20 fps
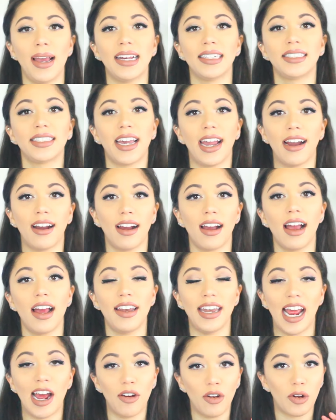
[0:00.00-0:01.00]

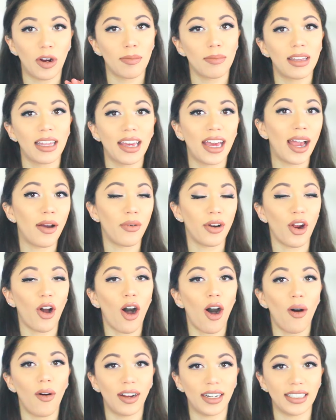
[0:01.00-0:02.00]
mascara? Now normally I would
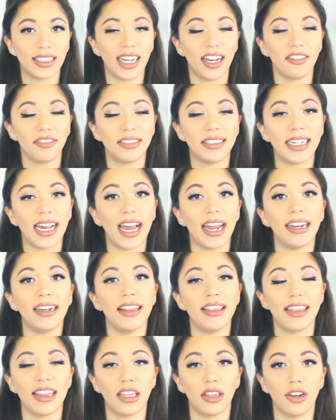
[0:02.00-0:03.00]
always have
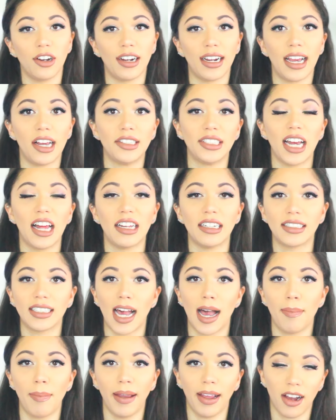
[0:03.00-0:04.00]
said the L'Oreal
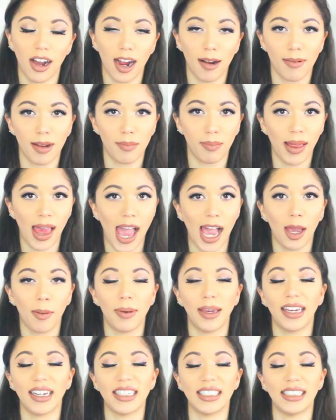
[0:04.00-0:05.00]
Telescopic Carbon
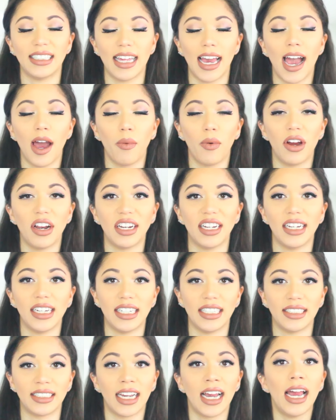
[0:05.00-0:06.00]
Black because that one
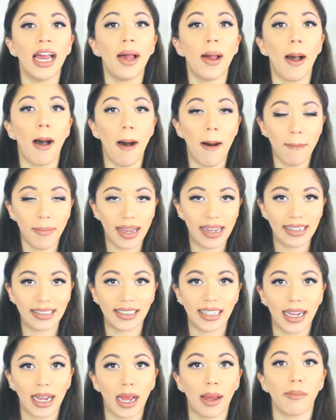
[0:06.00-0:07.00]
is
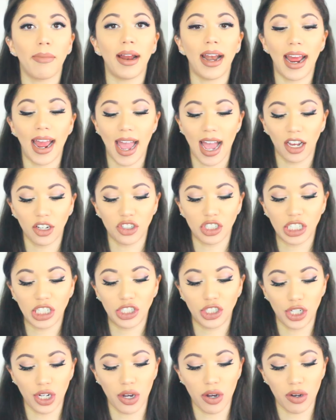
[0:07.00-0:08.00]
amazing, but I
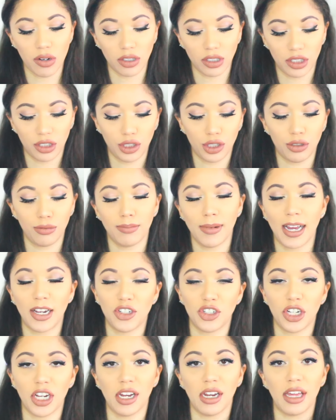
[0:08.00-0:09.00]
actually chose to
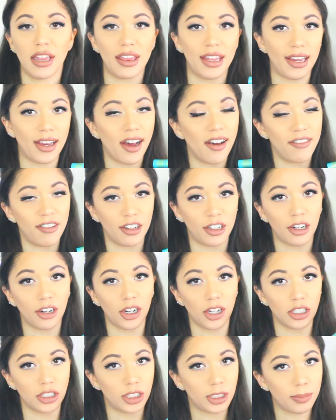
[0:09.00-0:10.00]
mention the
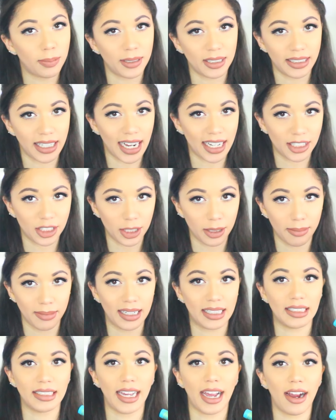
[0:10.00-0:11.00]
CoverGirl Supersizer
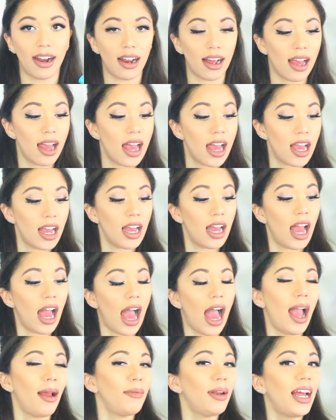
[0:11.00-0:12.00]
Mascara.
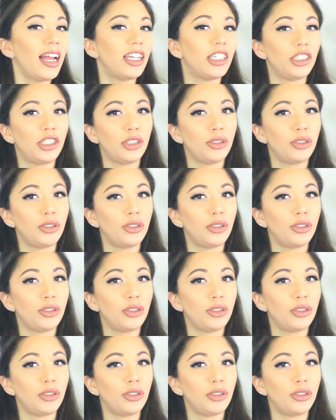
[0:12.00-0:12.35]
I'm not